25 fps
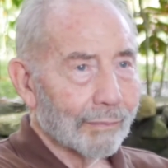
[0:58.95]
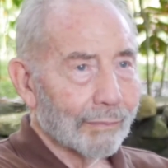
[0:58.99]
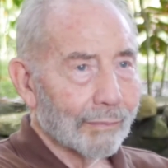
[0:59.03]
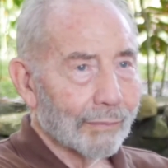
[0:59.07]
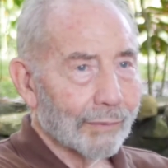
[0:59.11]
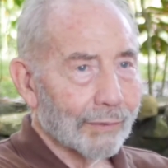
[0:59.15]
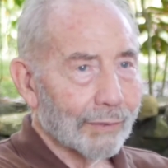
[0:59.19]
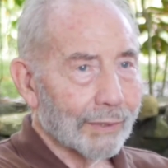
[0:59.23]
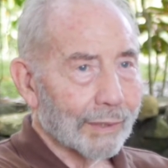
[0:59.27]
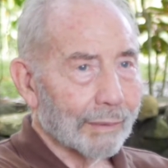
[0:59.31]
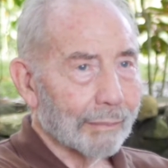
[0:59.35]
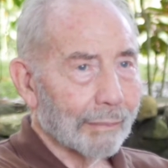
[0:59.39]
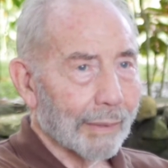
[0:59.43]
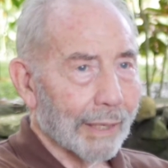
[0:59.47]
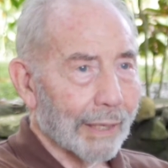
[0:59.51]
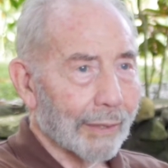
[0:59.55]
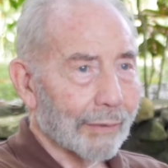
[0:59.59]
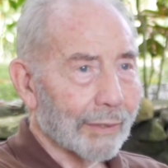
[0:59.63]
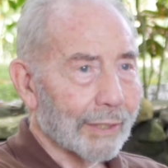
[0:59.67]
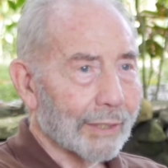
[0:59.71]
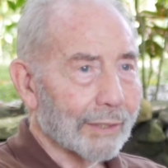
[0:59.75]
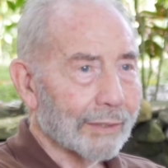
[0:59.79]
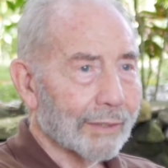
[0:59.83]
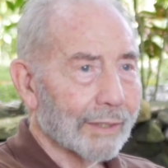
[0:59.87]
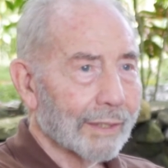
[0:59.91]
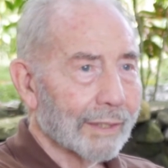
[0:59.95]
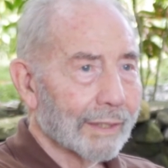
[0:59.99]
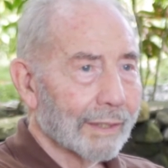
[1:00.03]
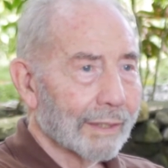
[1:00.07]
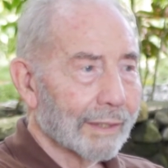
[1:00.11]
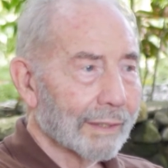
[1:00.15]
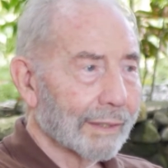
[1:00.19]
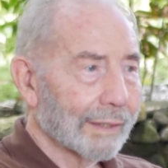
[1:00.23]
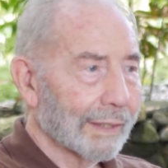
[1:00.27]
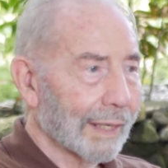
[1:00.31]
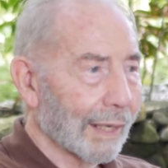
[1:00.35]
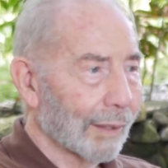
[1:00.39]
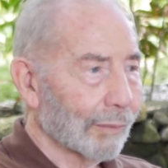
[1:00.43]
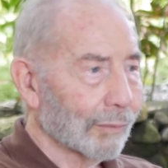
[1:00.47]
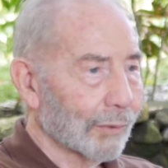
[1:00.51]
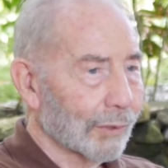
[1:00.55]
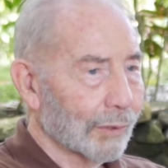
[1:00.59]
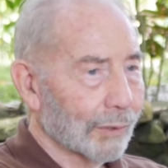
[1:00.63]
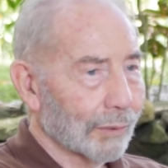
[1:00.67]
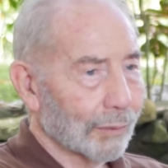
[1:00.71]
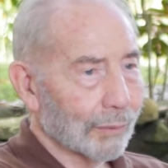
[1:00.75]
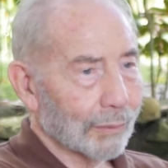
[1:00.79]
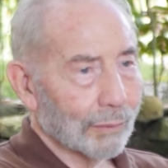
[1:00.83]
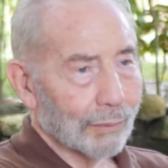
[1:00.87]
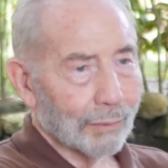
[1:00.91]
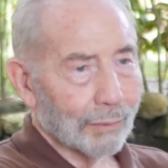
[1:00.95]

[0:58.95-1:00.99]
St Mary's down to